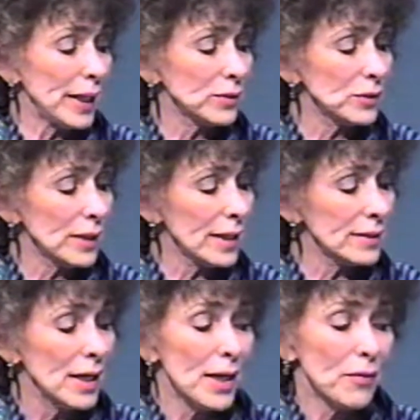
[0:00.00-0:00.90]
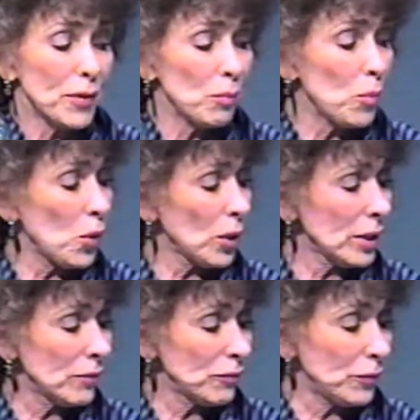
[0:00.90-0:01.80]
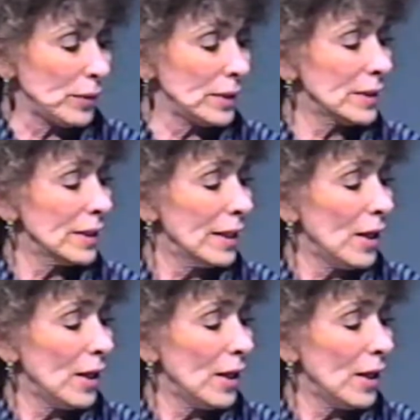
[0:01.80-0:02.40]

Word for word: exercise their moral influence